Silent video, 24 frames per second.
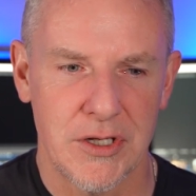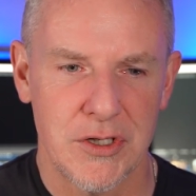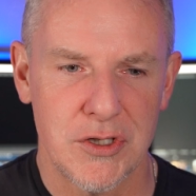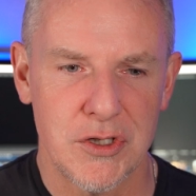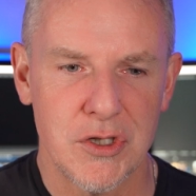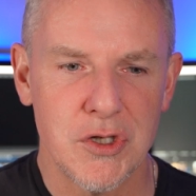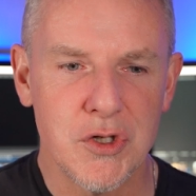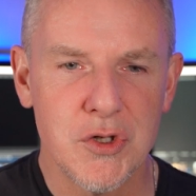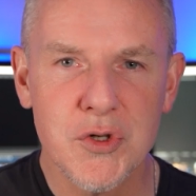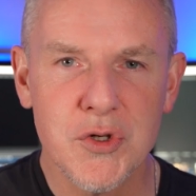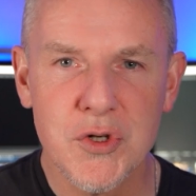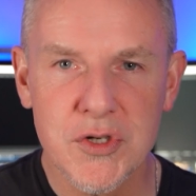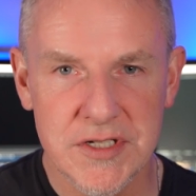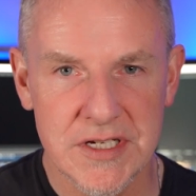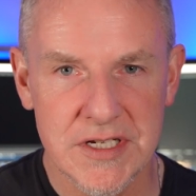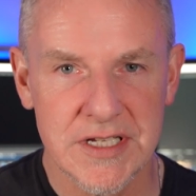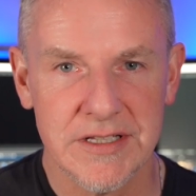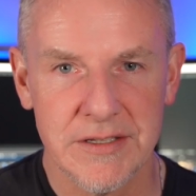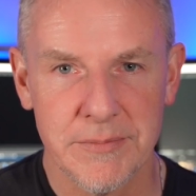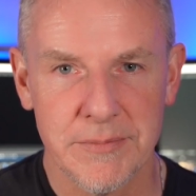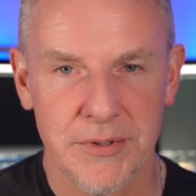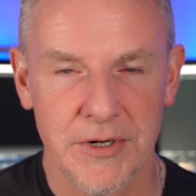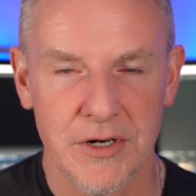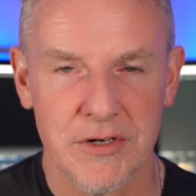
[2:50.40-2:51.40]
using
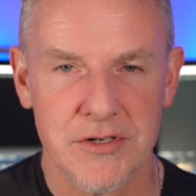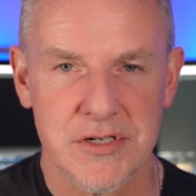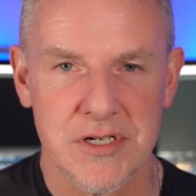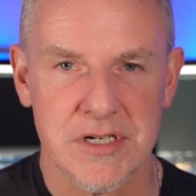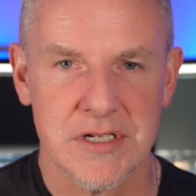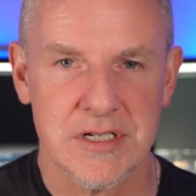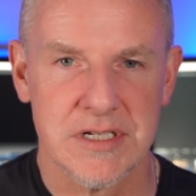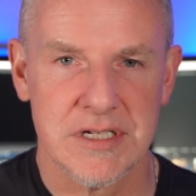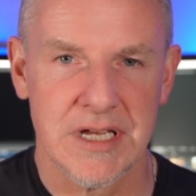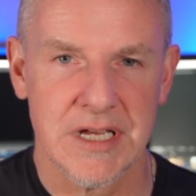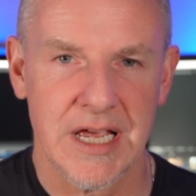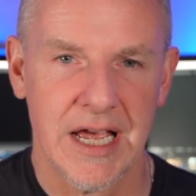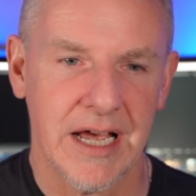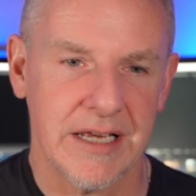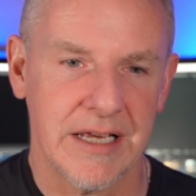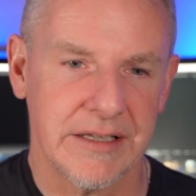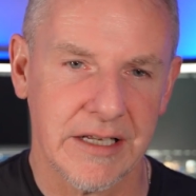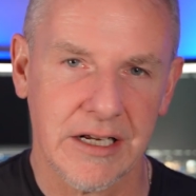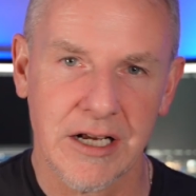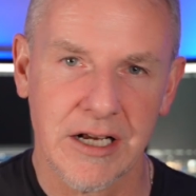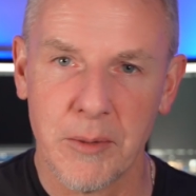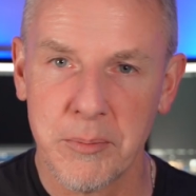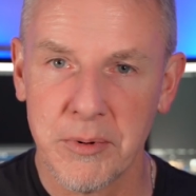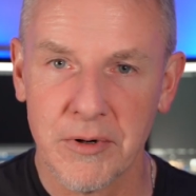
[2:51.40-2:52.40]
the brushes and
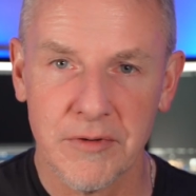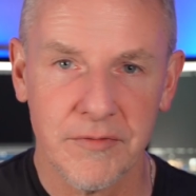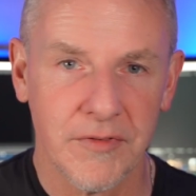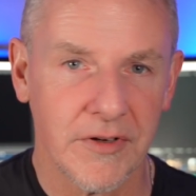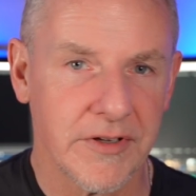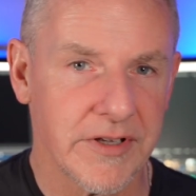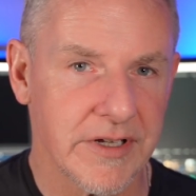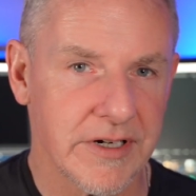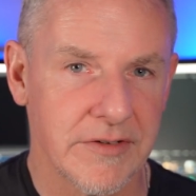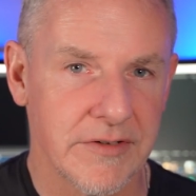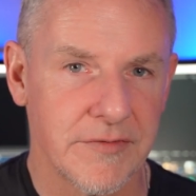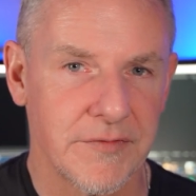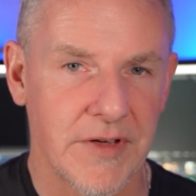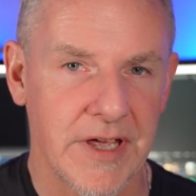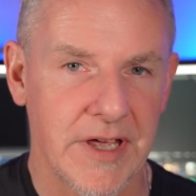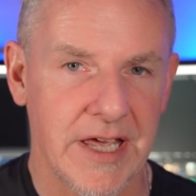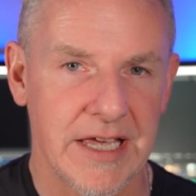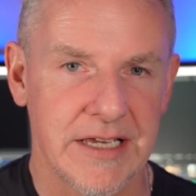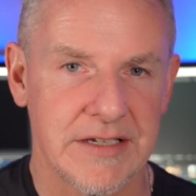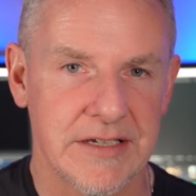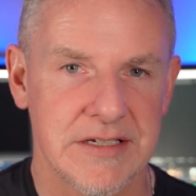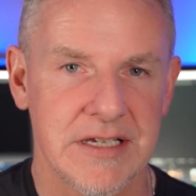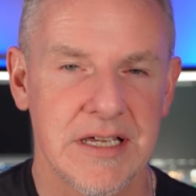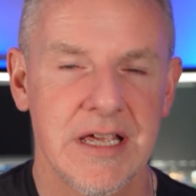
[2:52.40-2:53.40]
a couple of other
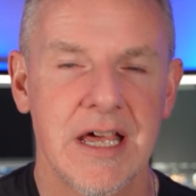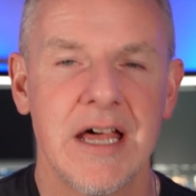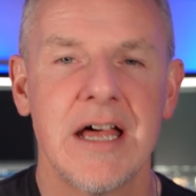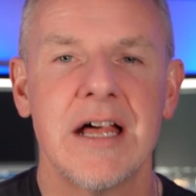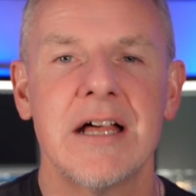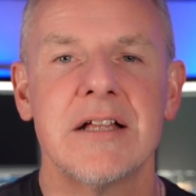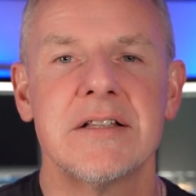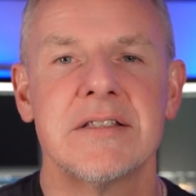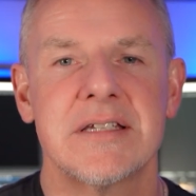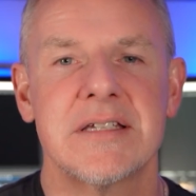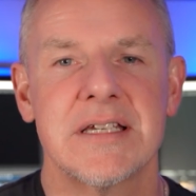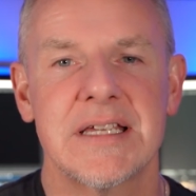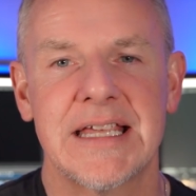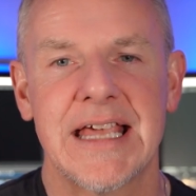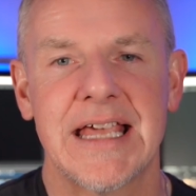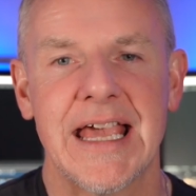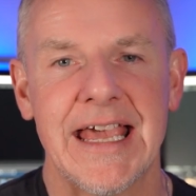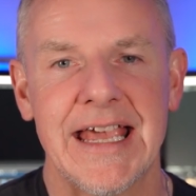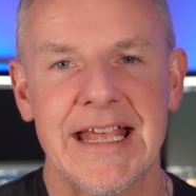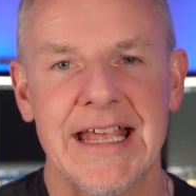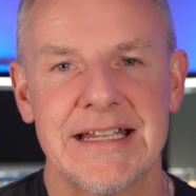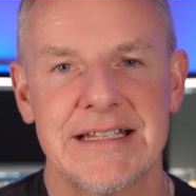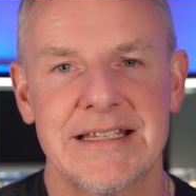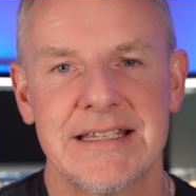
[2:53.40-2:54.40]
effects to
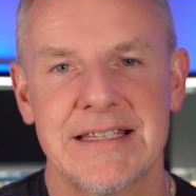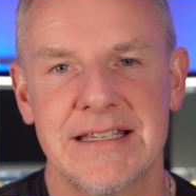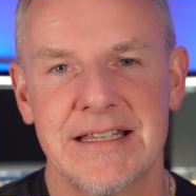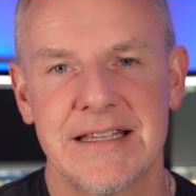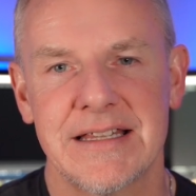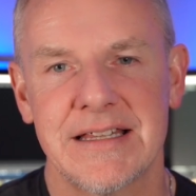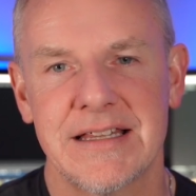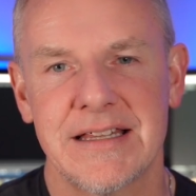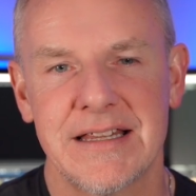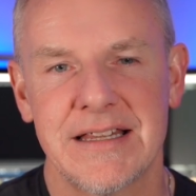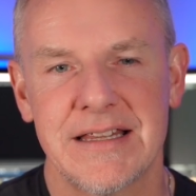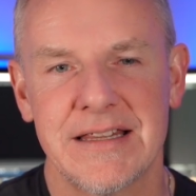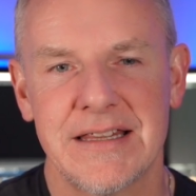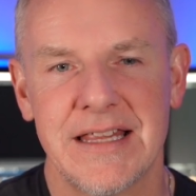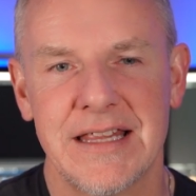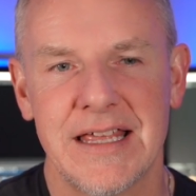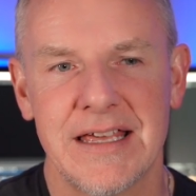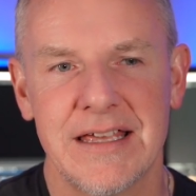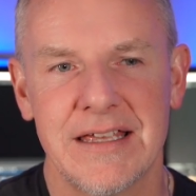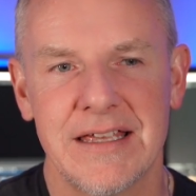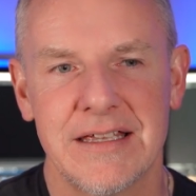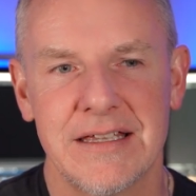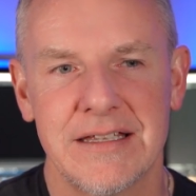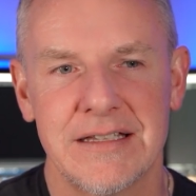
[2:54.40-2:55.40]
get
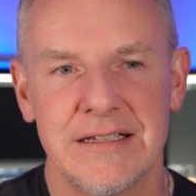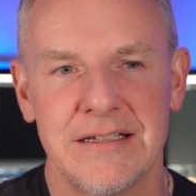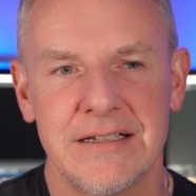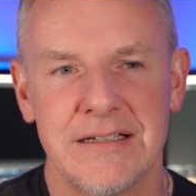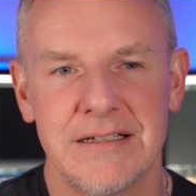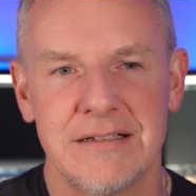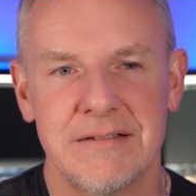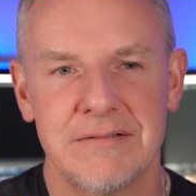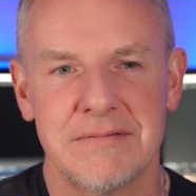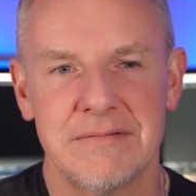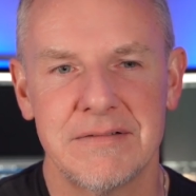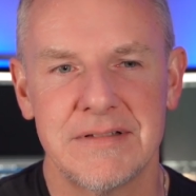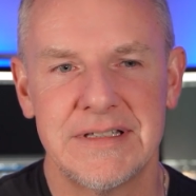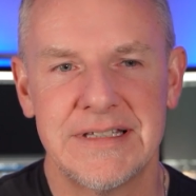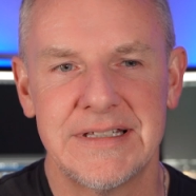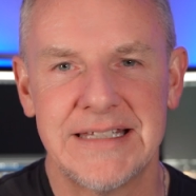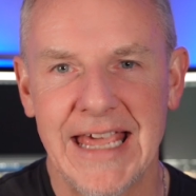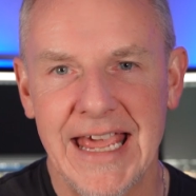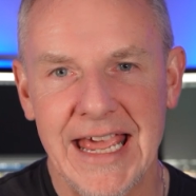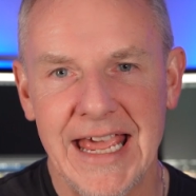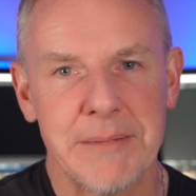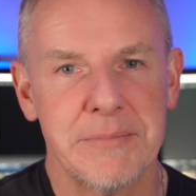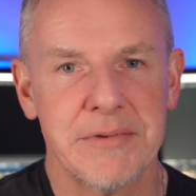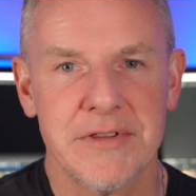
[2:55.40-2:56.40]
the
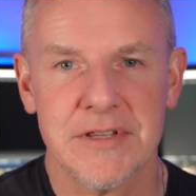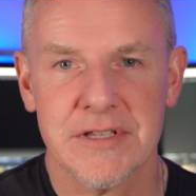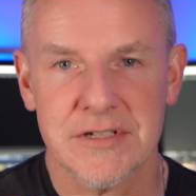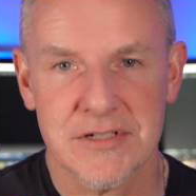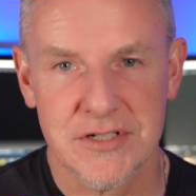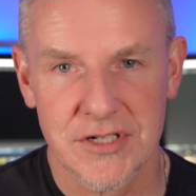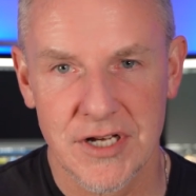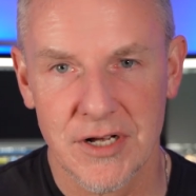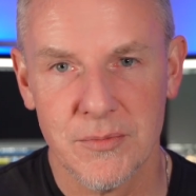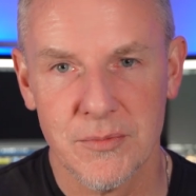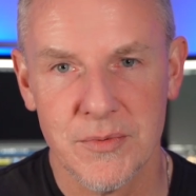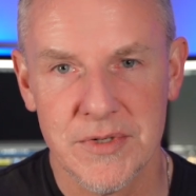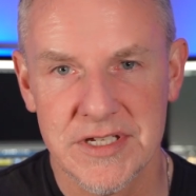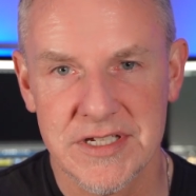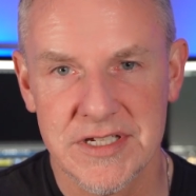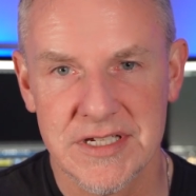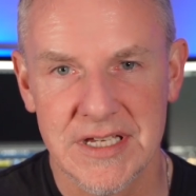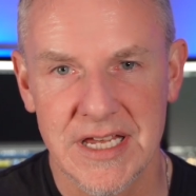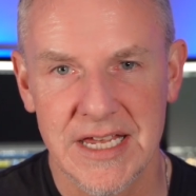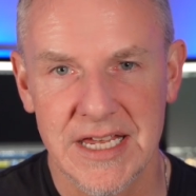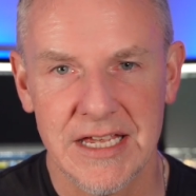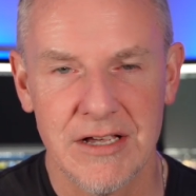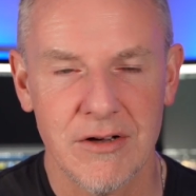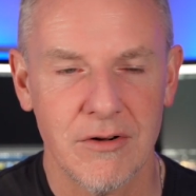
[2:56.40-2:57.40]
depth, shall we
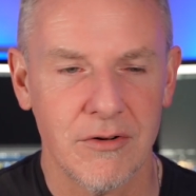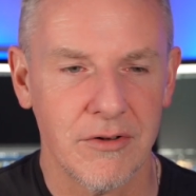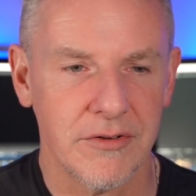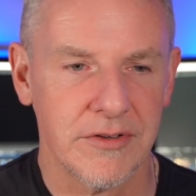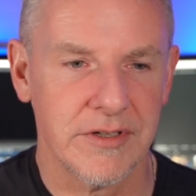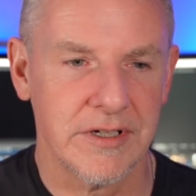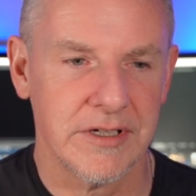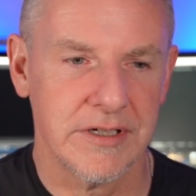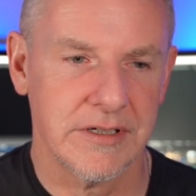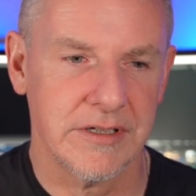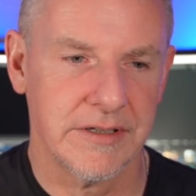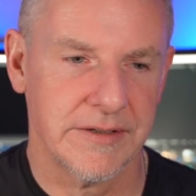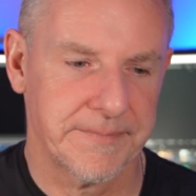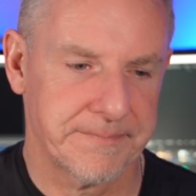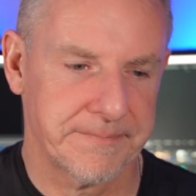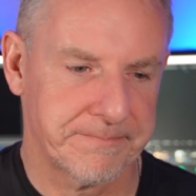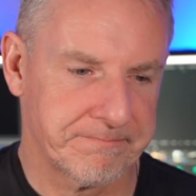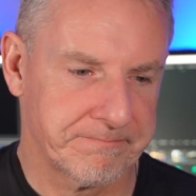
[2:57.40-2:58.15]
say, or the